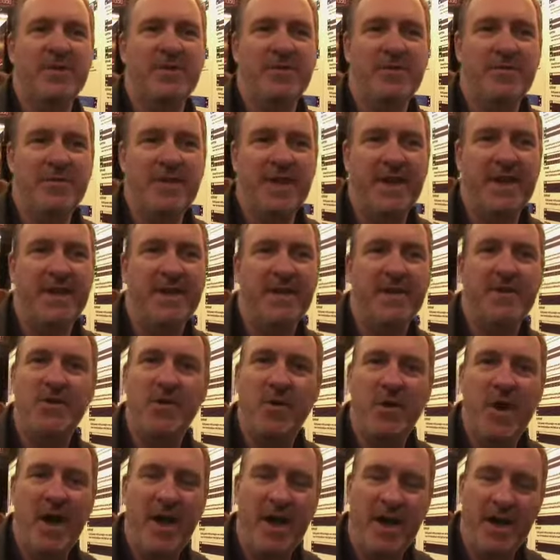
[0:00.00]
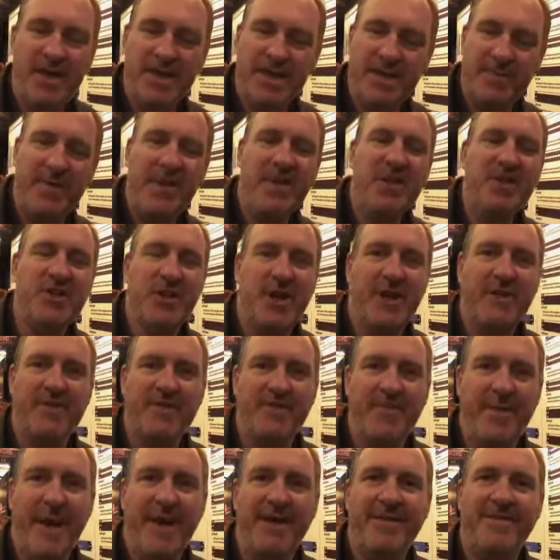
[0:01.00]
to dig uh, speech out
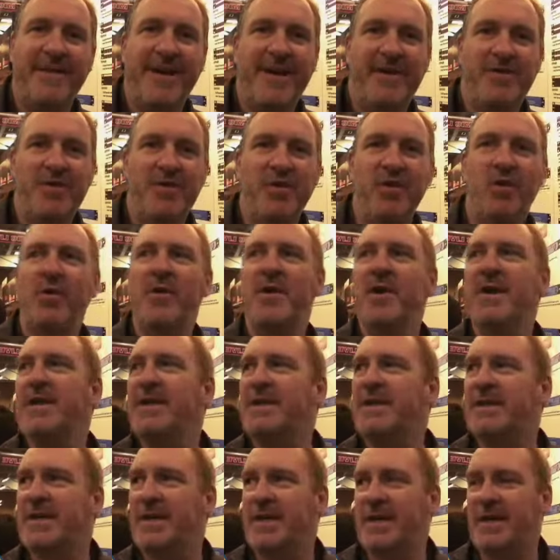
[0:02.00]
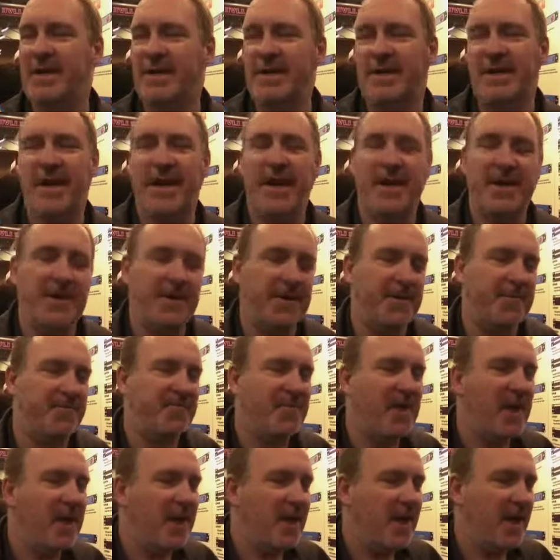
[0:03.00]
of background noise and uh,
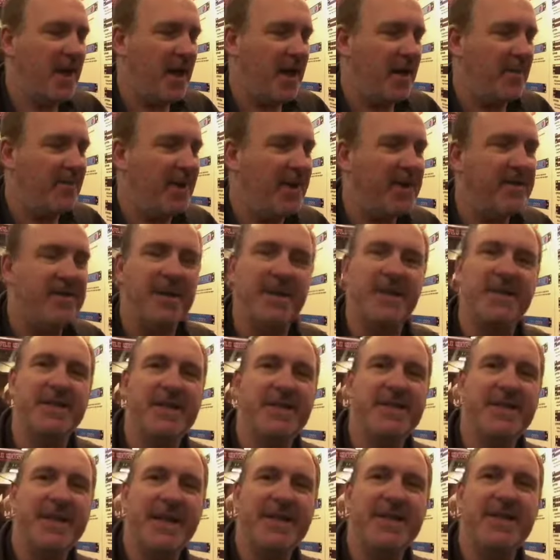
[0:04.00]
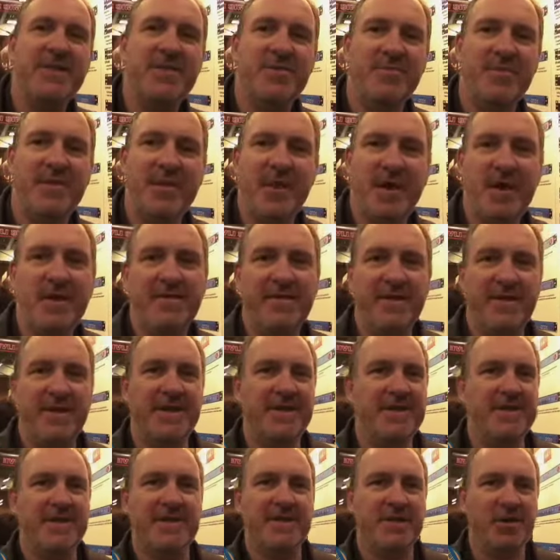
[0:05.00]
uh, make things intelligible,
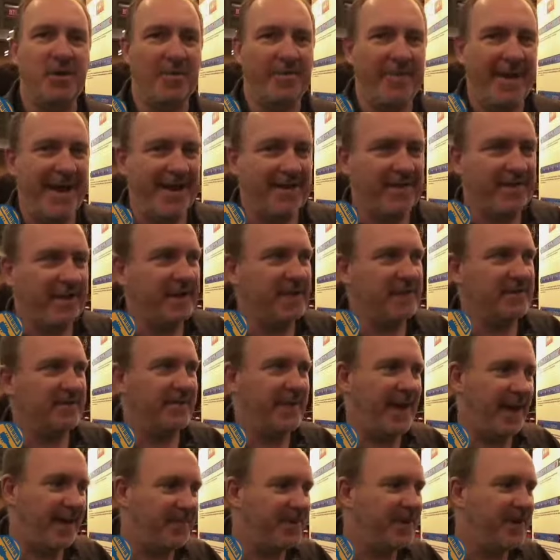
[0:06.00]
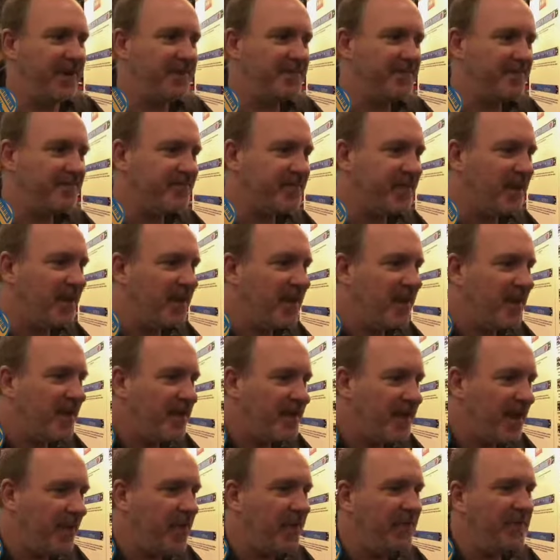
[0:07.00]
hopefully to stop bad things from happening.
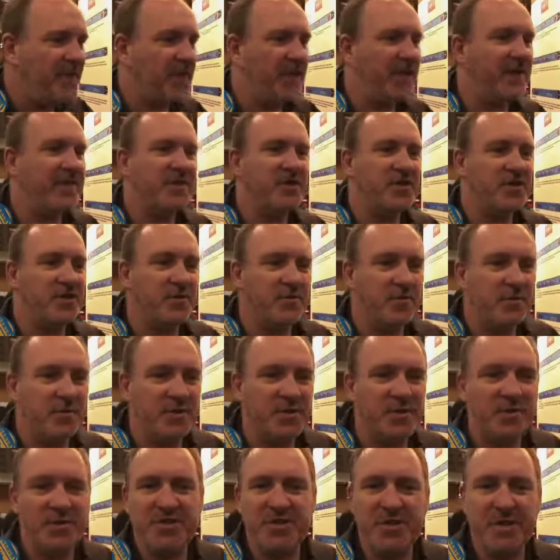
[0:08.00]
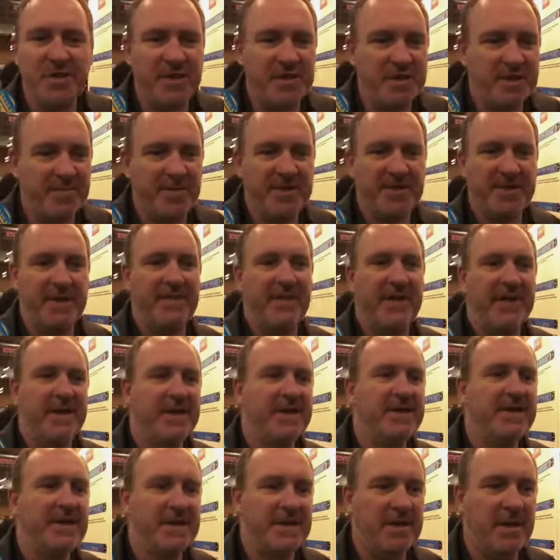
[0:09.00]
Then we've got other tools which are
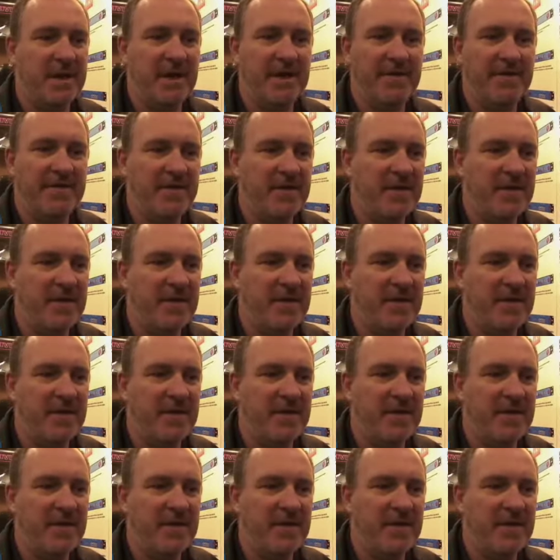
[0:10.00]
specifically designed